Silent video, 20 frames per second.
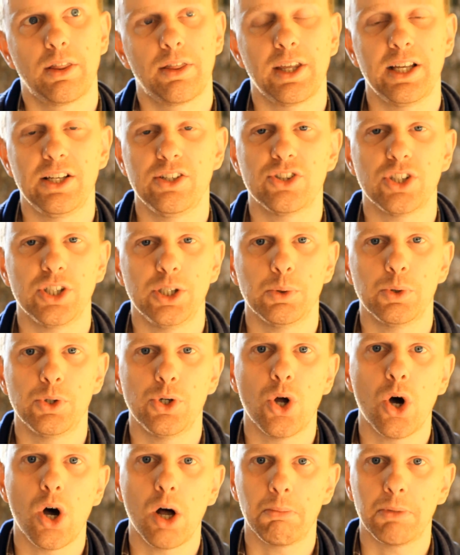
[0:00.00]
things that you
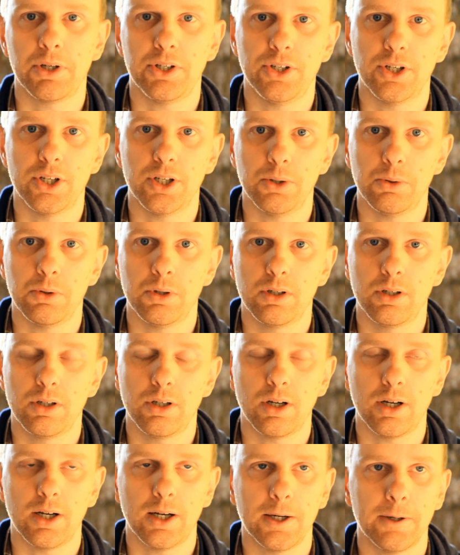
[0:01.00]
would normally do,
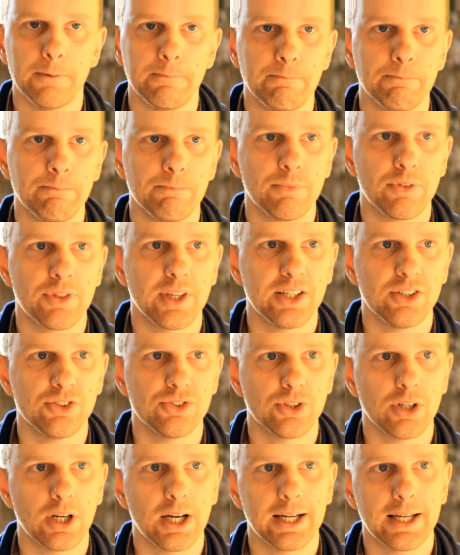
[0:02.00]

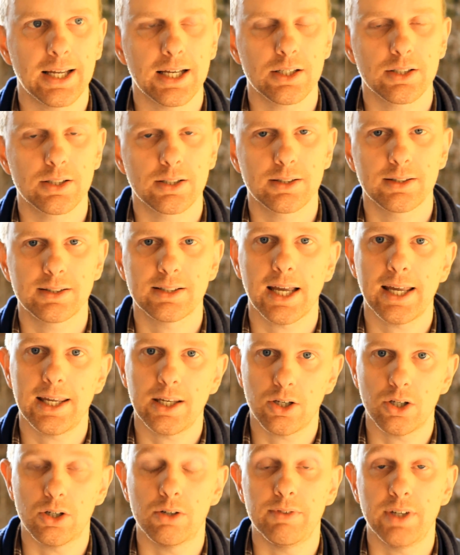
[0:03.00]
things that I guess
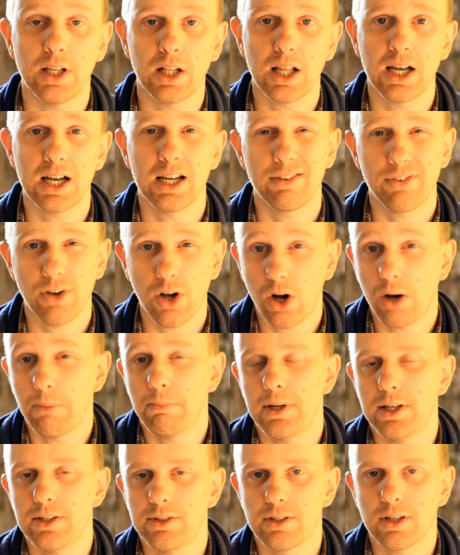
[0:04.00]
take over your life,
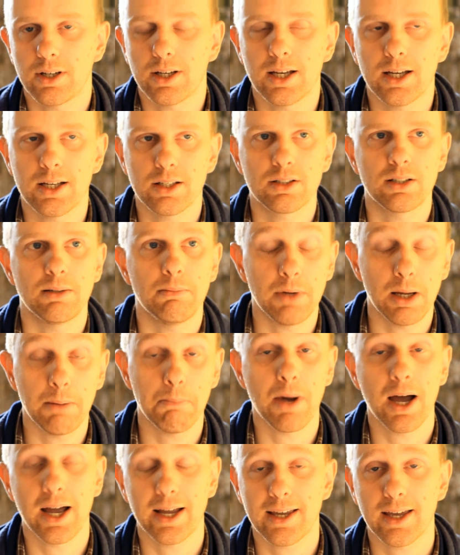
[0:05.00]
hobbies I guess,
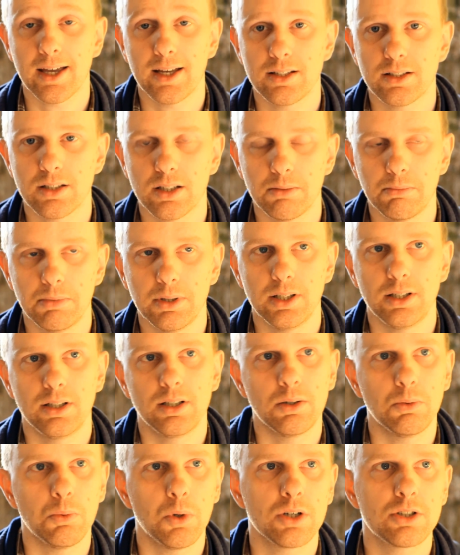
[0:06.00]
in my case it'd be
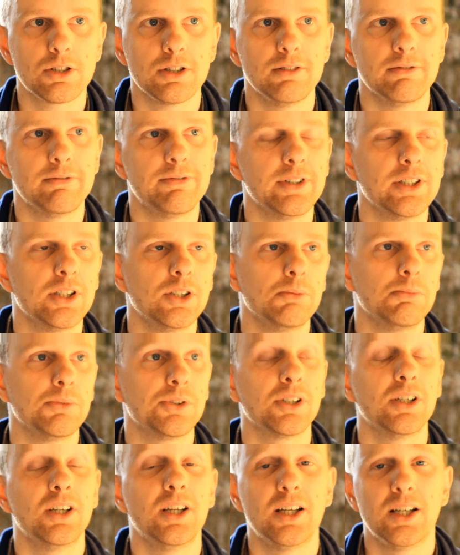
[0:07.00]
watching
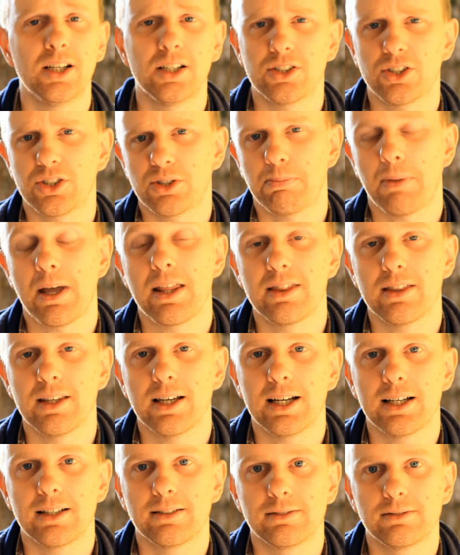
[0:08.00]
films. Suspend
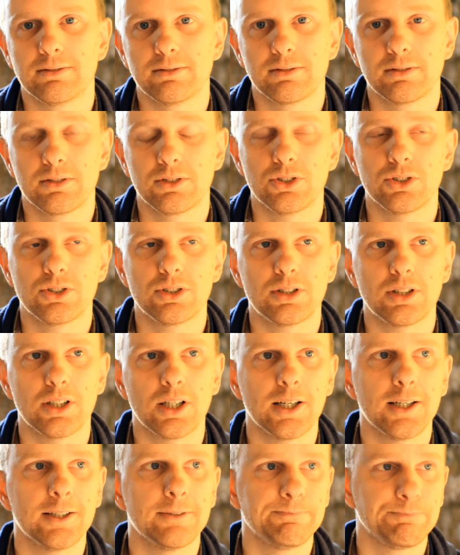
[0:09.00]
that, just
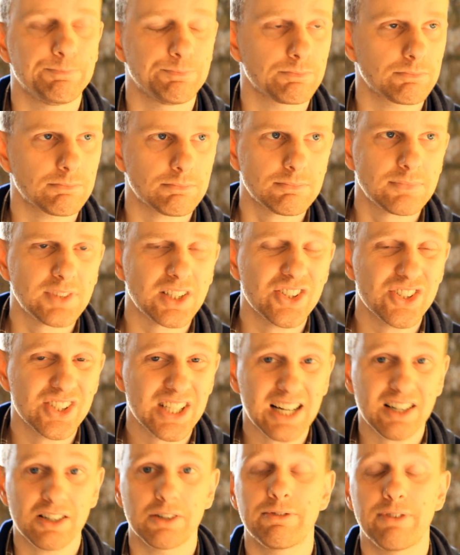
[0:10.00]

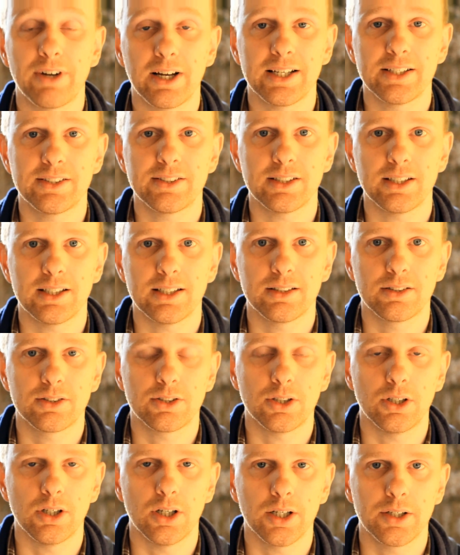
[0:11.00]
sacrifice it
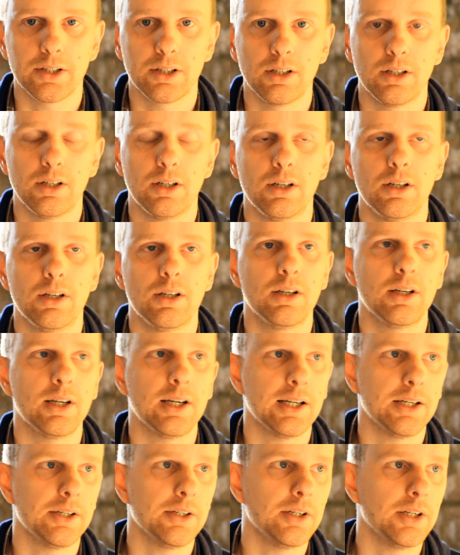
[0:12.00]
to God
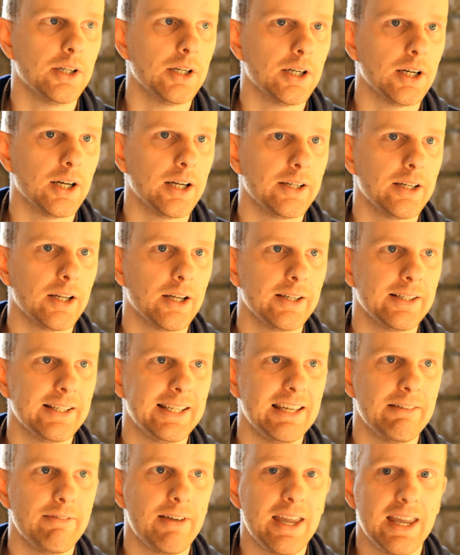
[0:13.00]

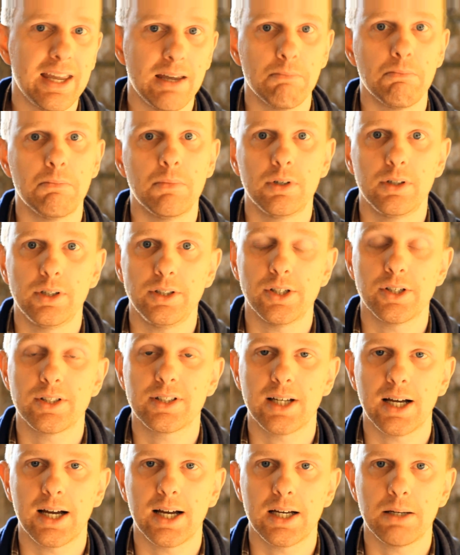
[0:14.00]
and give Him your
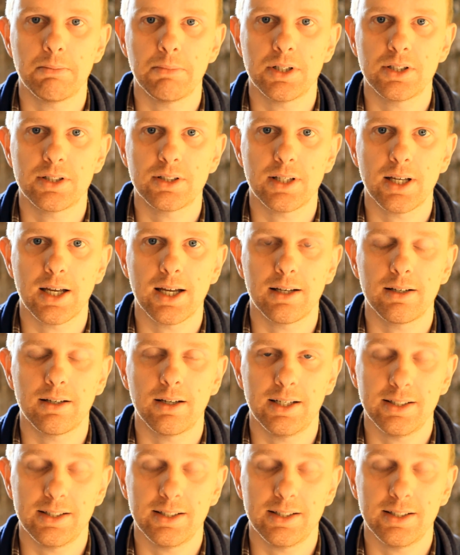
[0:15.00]
time instead.